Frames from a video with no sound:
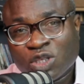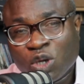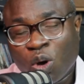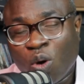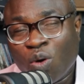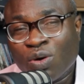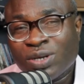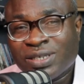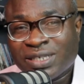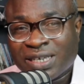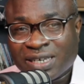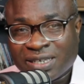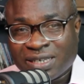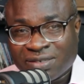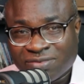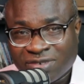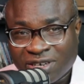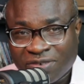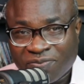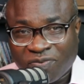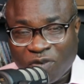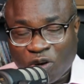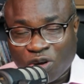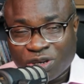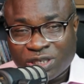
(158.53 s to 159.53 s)
On
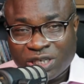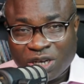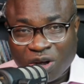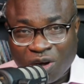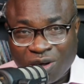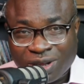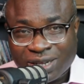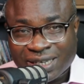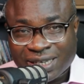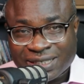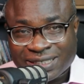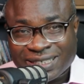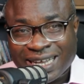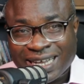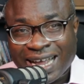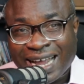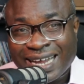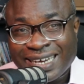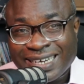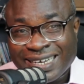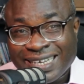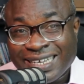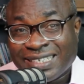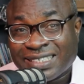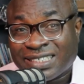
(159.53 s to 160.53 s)
the other
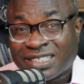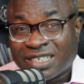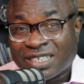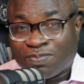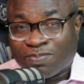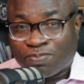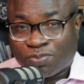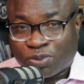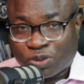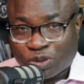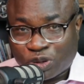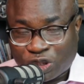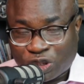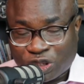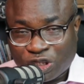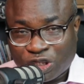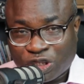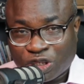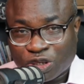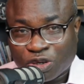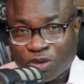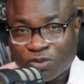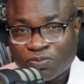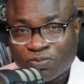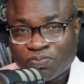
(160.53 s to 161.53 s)
side is the
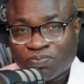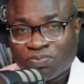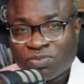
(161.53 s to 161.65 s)
procedure.